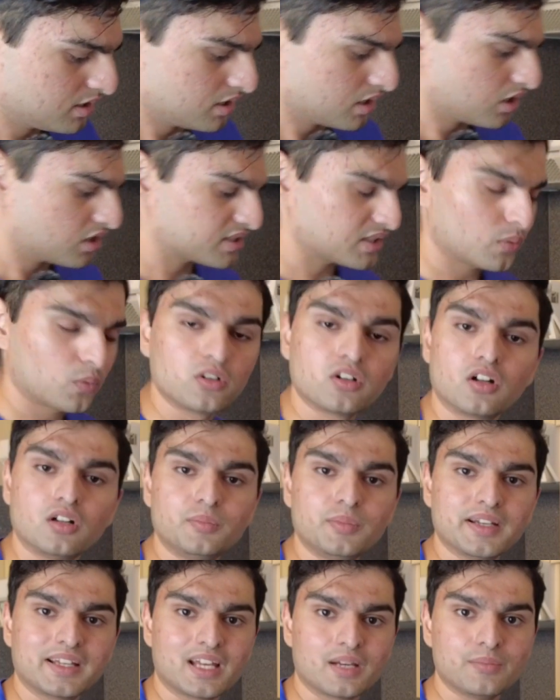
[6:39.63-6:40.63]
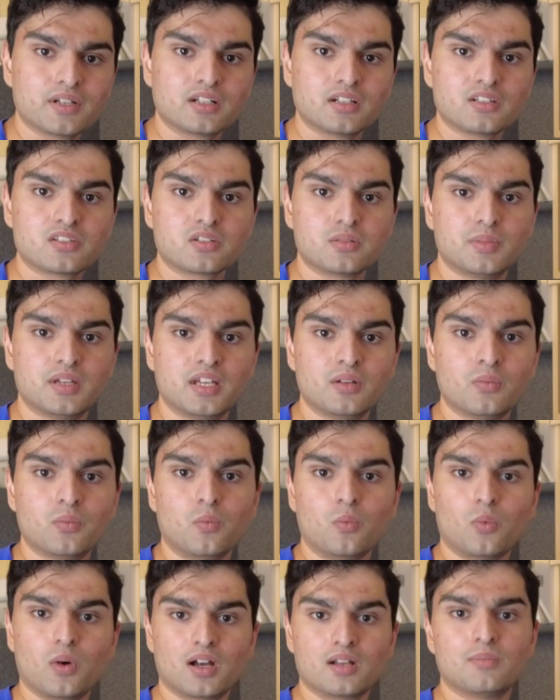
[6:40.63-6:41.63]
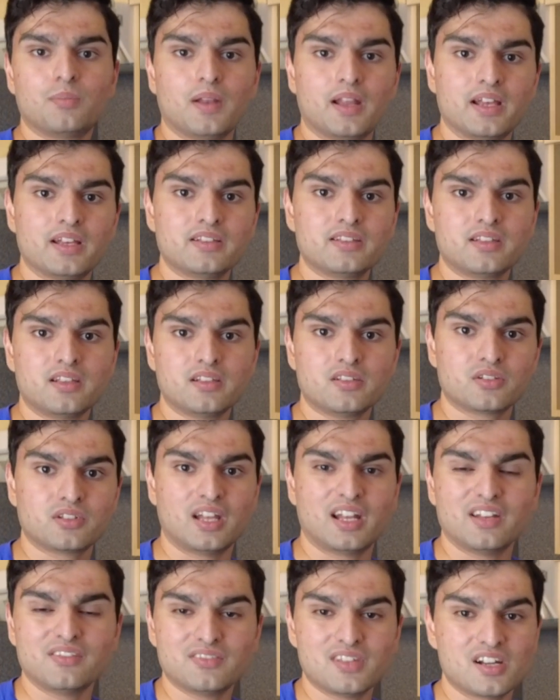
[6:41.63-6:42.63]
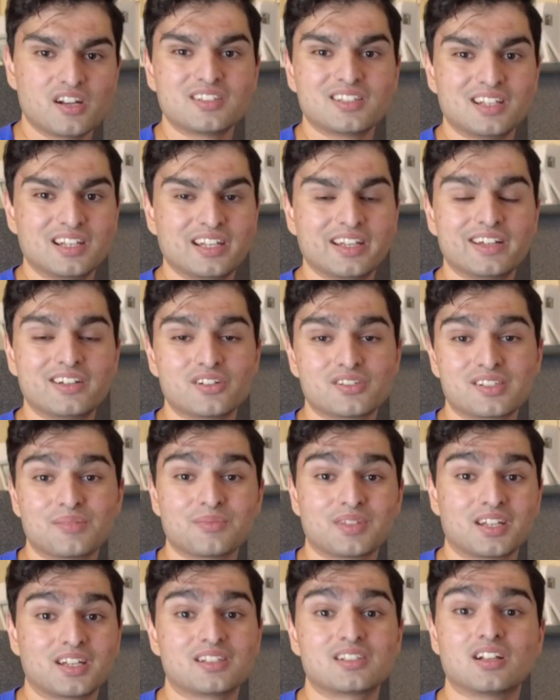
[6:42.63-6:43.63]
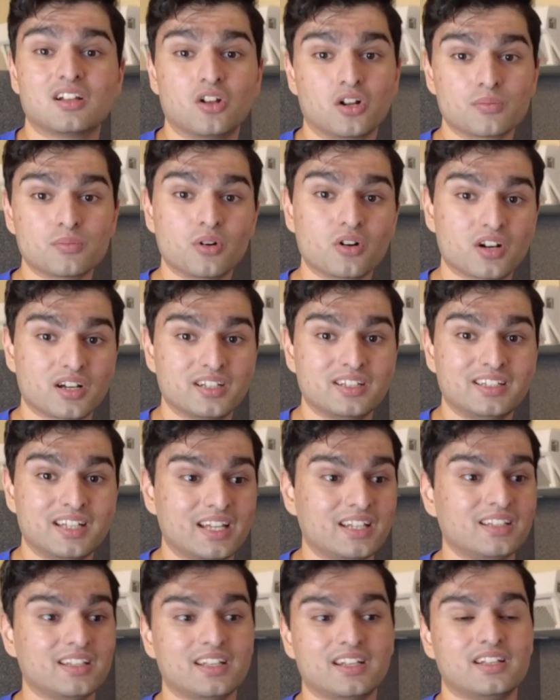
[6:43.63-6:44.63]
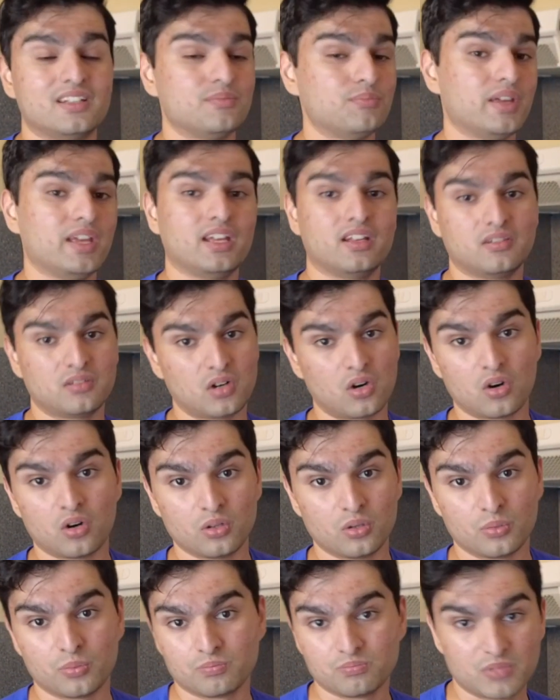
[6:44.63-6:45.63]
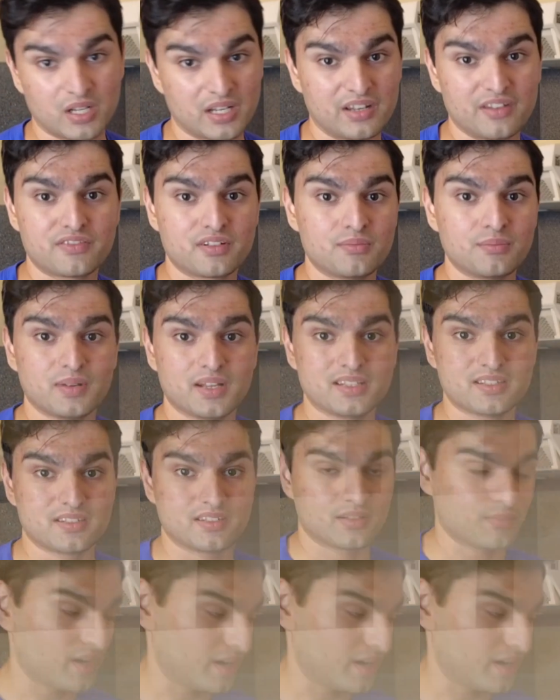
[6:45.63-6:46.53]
because I want all my chemicals to be in one place, so that if there is a leak or something, it's a lot more contained than it being all at different places in